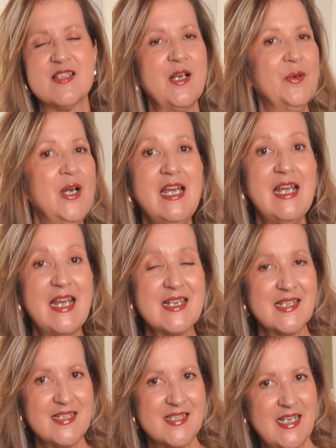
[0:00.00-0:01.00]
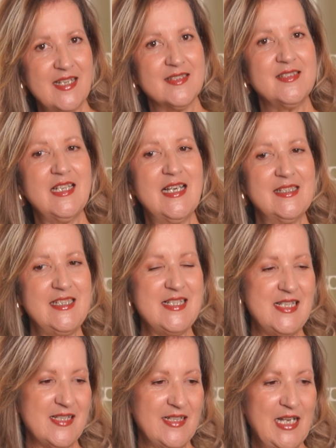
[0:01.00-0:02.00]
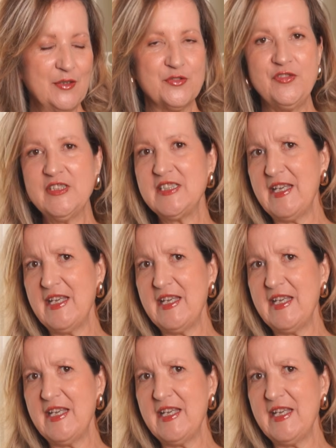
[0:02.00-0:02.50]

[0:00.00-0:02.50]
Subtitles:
So, as I said, this is an outfit